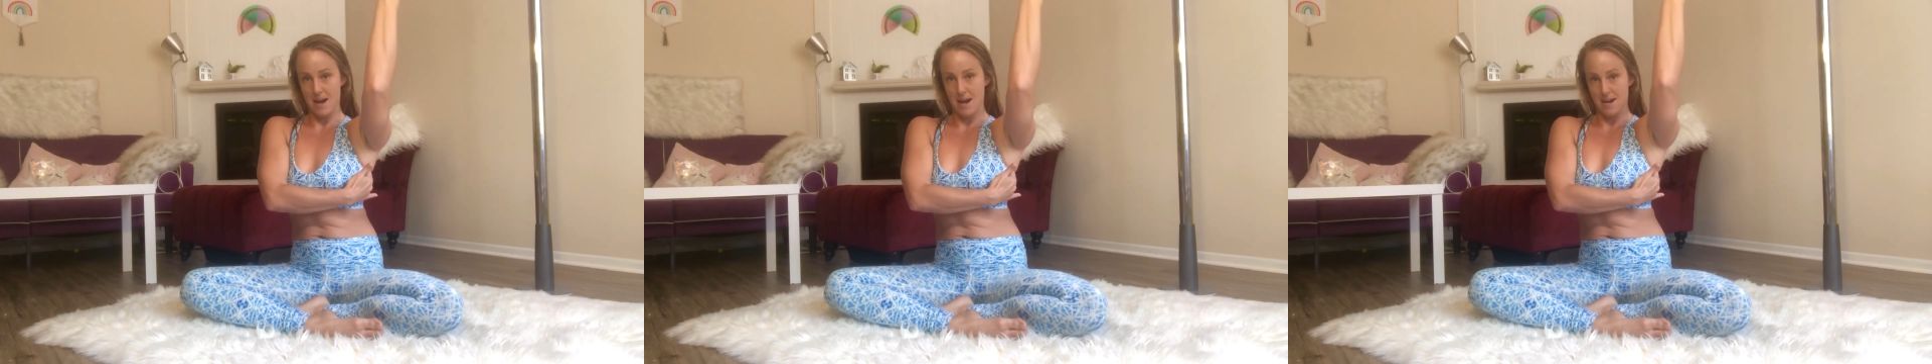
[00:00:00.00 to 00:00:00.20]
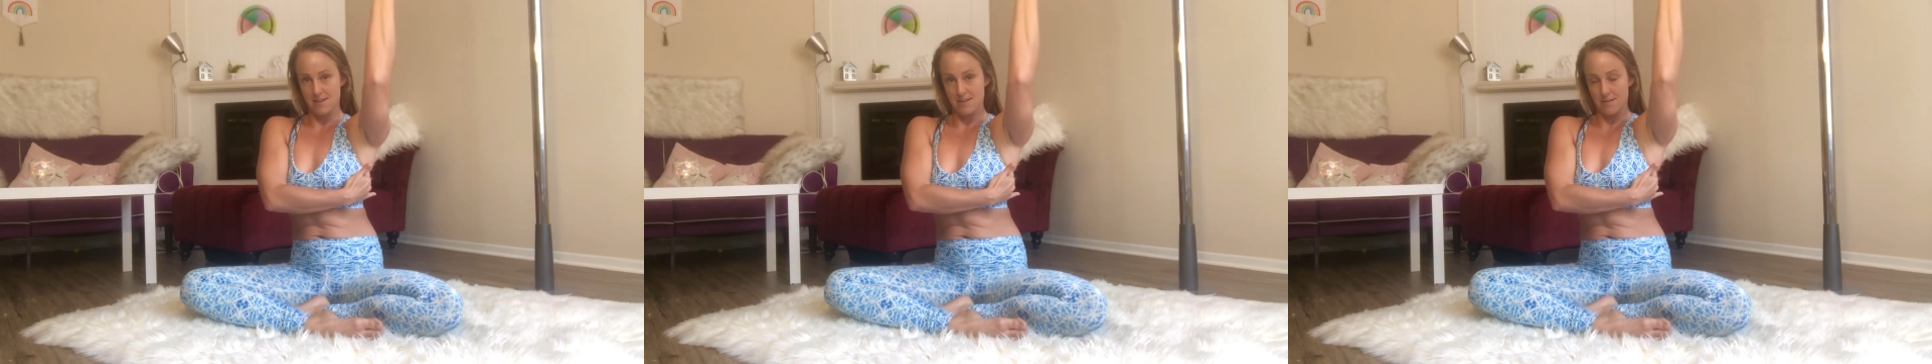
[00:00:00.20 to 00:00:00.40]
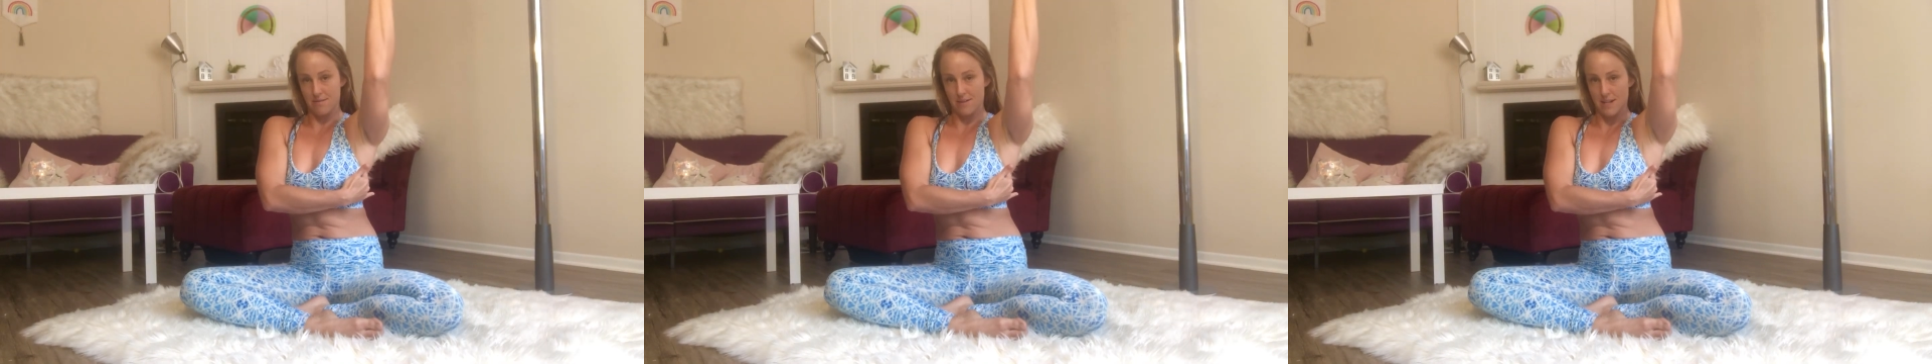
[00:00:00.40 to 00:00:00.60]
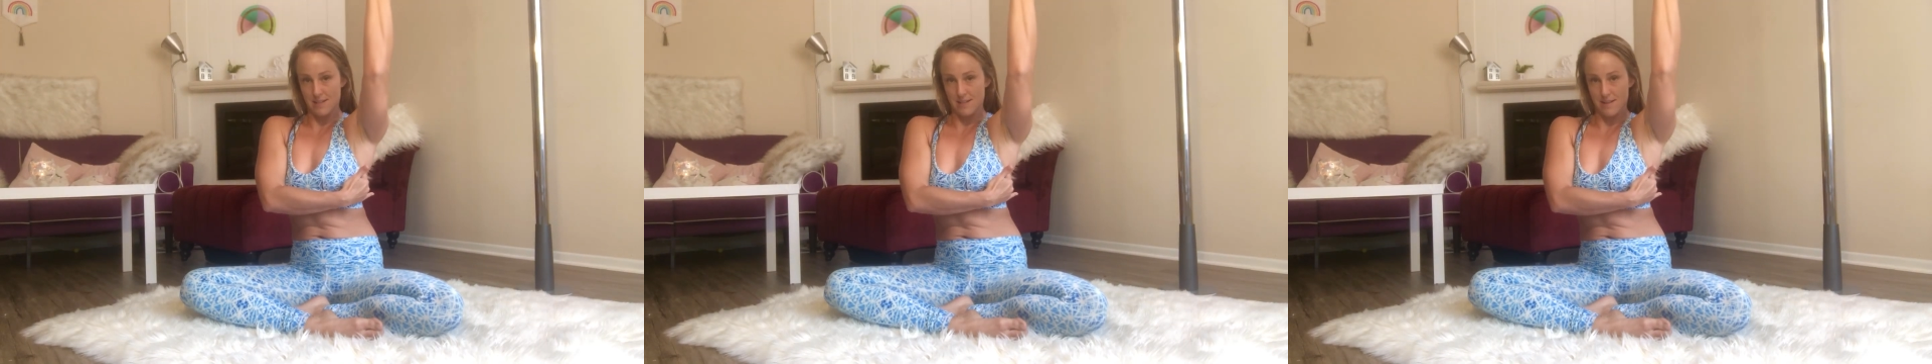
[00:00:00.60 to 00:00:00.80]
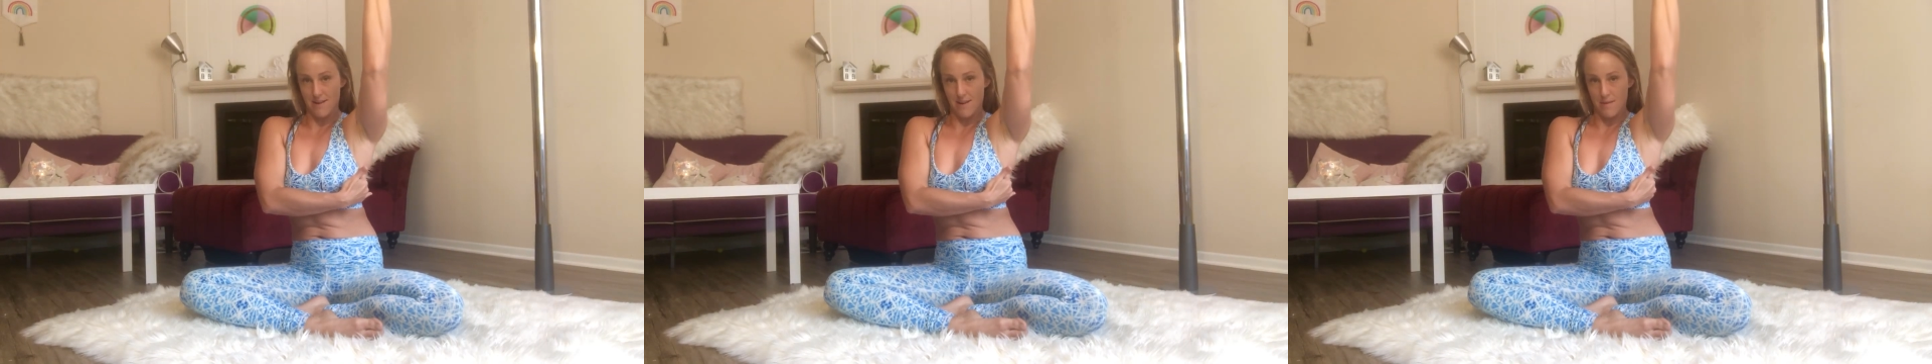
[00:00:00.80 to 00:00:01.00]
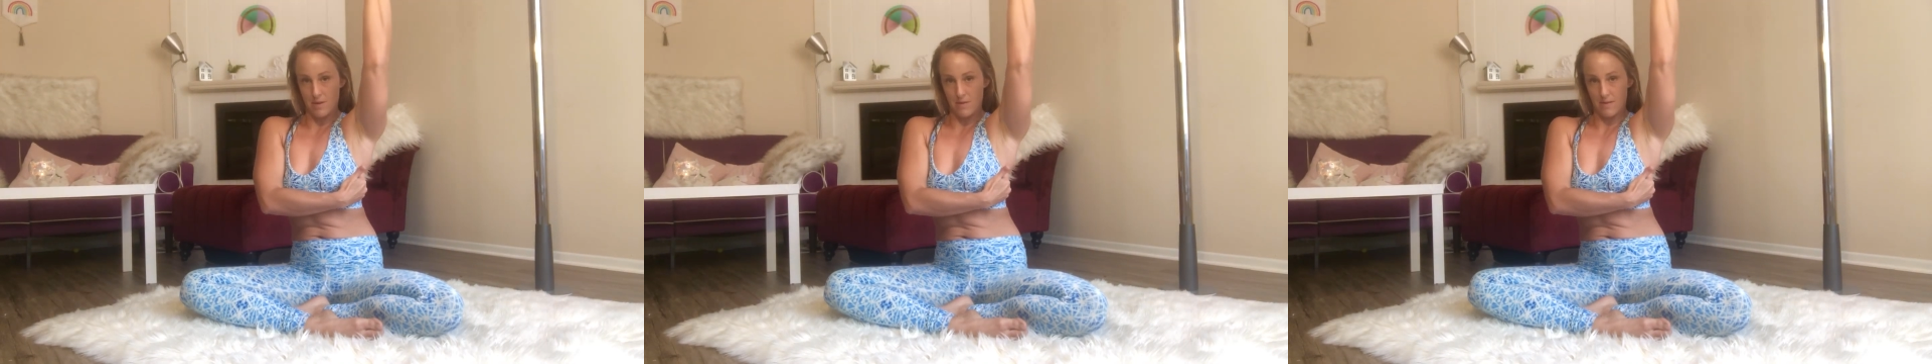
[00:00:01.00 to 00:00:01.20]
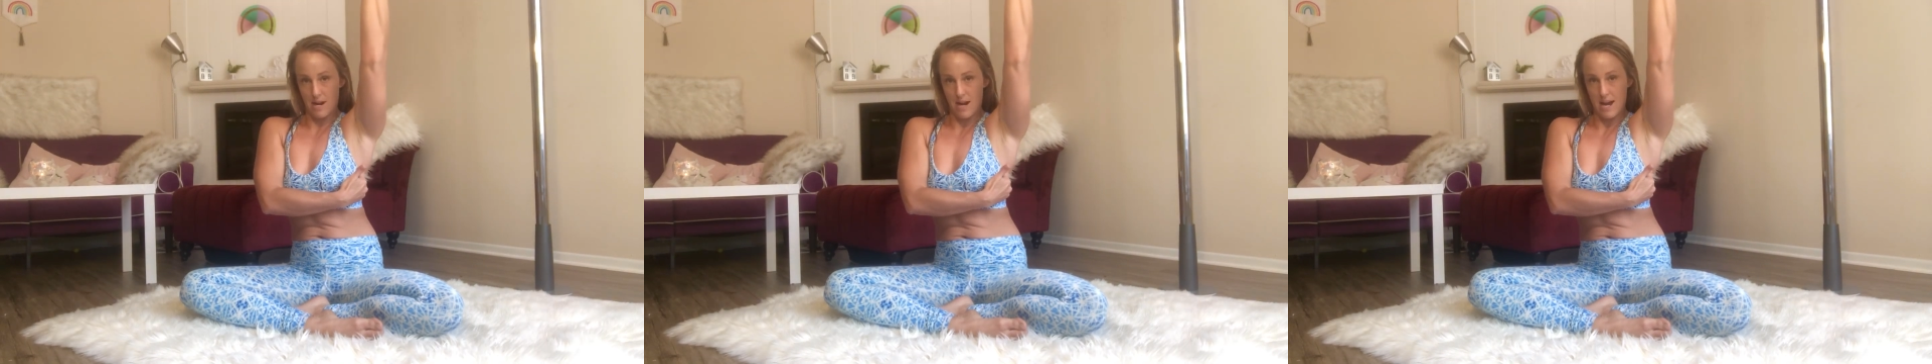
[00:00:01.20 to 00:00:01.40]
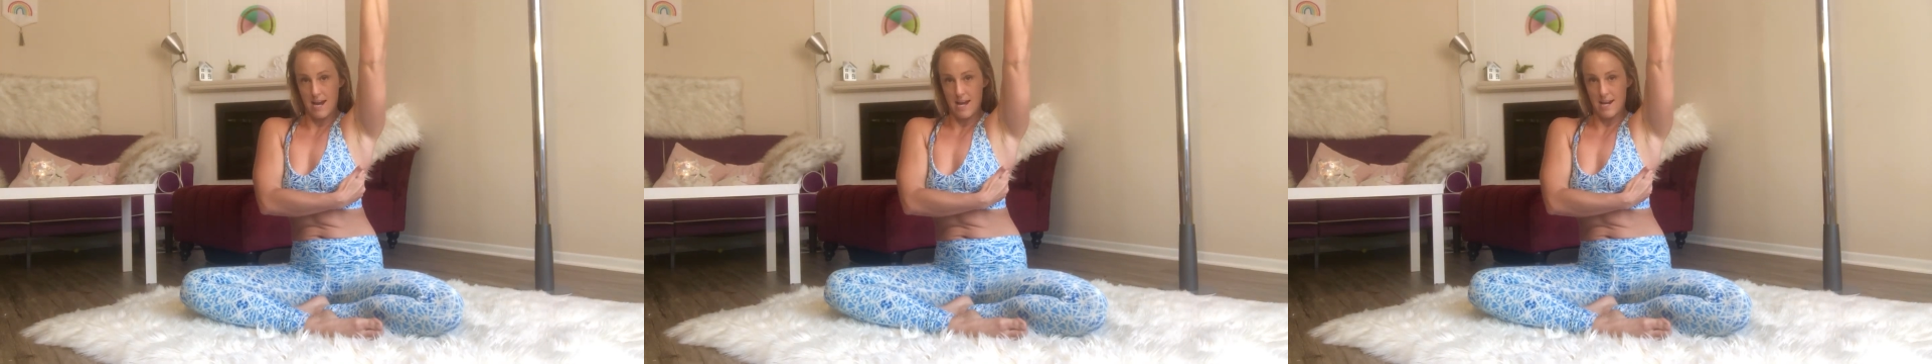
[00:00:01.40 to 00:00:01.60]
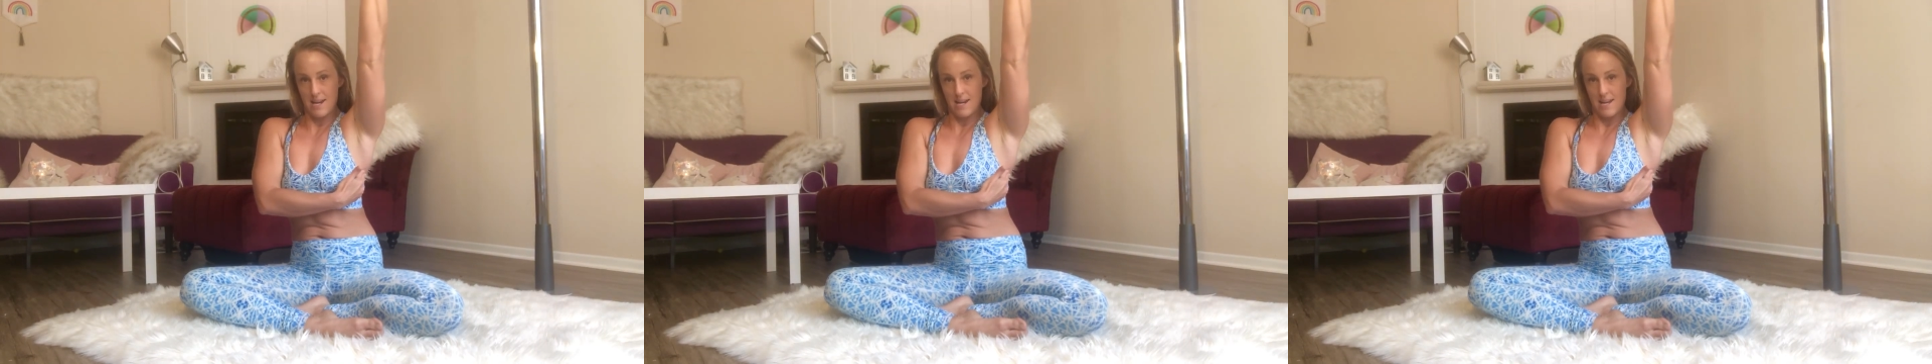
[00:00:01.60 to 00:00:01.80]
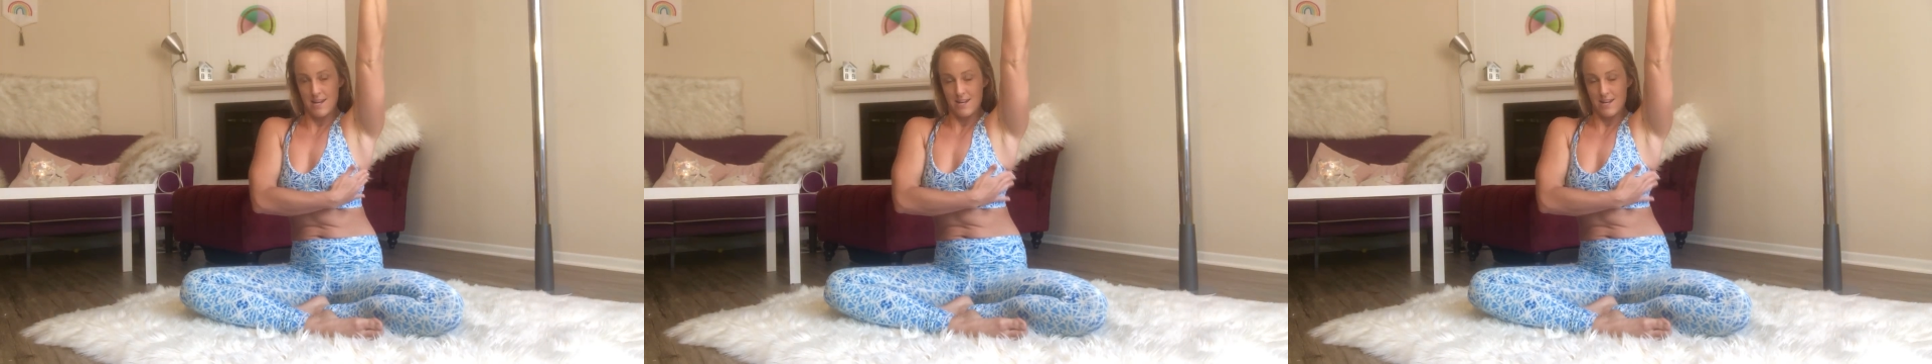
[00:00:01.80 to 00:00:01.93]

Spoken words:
as you raise the arm overhead,